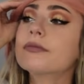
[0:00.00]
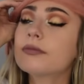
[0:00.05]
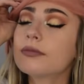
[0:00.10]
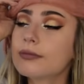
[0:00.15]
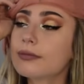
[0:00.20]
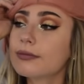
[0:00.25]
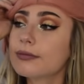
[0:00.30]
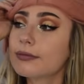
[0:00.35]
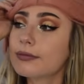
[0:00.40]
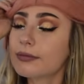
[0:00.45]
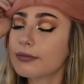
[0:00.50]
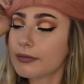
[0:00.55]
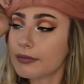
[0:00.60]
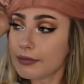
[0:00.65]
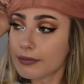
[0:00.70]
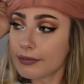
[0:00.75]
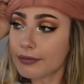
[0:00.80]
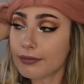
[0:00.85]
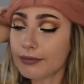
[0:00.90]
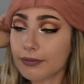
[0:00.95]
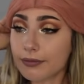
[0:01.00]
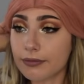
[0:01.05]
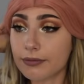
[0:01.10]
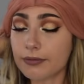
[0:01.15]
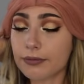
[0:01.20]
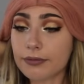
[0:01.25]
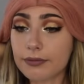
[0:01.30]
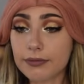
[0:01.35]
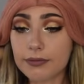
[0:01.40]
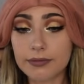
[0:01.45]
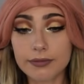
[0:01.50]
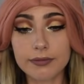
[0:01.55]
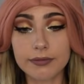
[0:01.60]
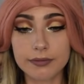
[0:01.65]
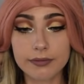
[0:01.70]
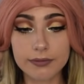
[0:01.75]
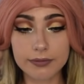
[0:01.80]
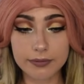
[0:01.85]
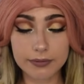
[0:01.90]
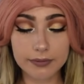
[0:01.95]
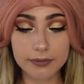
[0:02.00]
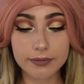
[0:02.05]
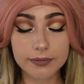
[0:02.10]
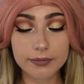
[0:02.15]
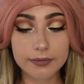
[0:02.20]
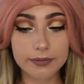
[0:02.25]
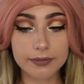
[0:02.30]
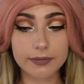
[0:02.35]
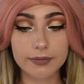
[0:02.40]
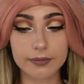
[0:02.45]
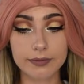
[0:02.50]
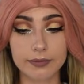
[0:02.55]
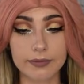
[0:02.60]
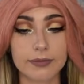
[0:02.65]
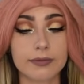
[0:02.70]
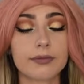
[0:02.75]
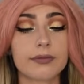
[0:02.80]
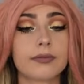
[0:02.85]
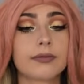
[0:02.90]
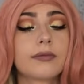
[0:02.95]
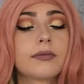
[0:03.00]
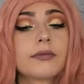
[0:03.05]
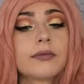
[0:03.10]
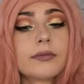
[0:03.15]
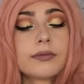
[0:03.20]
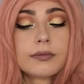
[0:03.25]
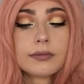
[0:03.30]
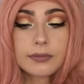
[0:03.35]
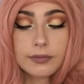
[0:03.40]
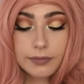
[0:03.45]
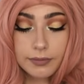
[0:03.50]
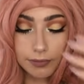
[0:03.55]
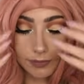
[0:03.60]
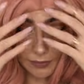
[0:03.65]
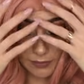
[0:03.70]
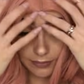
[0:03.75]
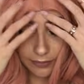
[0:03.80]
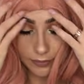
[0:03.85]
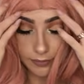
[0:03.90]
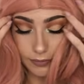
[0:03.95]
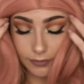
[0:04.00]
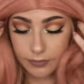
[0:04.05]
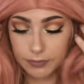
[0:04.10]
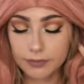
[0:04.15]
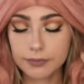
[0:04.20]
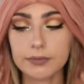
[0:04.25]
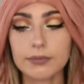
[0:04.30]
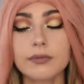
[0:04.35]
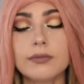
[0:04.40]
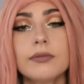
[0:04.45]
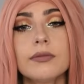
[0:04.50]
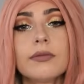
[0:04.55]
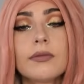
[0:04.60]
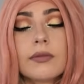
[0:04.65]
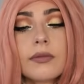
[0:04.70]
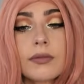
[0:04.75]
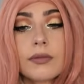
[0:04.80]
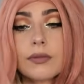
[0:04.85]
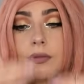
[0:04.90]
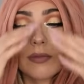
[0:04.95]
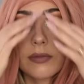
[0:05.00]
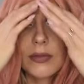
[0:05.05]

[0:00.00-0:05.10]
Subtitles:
No one is speaking in this clip.